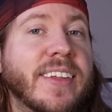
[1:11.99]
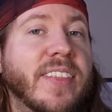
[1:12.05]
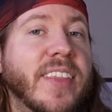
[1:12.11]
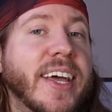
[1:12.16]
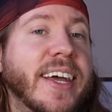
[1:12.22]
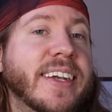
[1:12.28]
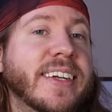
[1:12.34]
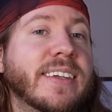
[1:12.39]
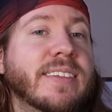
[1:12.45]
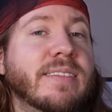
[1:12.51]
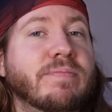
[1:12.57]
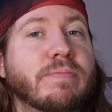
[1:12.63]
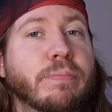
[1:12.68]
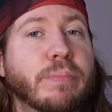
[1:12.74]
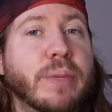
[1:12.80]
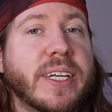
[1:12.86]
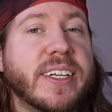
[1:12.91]
than
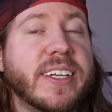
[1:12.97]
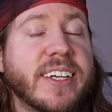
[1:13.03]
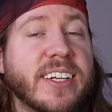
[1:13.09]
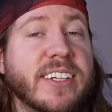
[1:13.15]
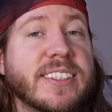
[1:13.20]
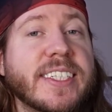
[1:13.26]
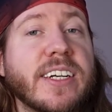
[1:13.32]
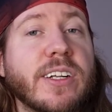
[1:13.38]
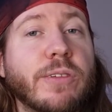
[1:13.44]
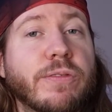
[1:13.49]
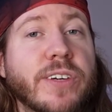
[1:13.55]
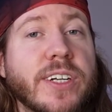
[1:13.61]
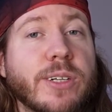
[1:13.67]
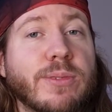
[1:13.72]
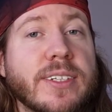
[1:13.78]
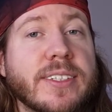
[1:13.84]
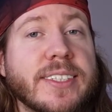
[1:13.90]
picking a single
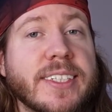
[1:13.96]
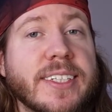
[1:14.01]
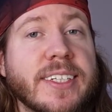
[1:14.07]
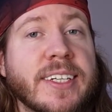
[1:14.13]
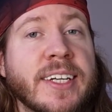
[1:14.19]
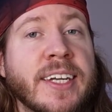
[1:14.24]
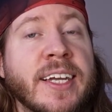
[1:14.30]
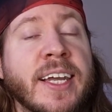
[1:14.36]
frequency.